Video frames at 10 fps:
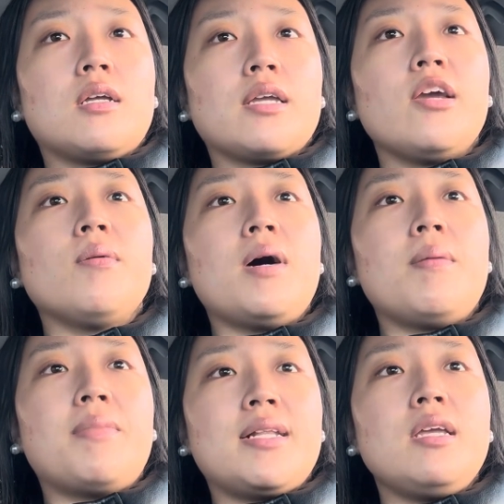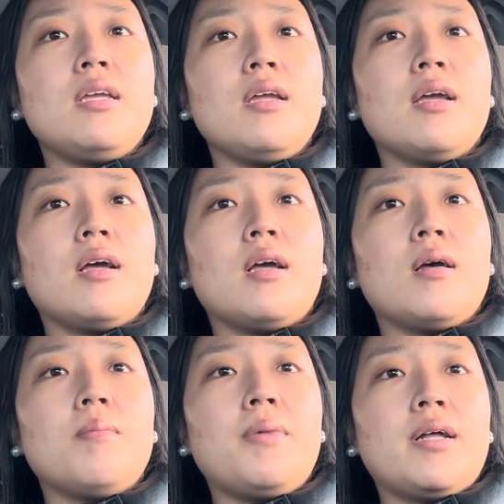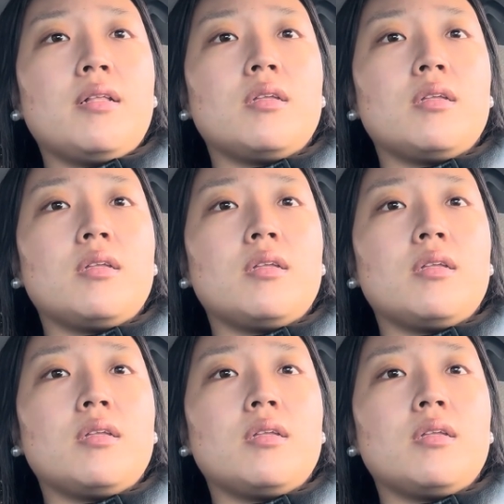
care about money, but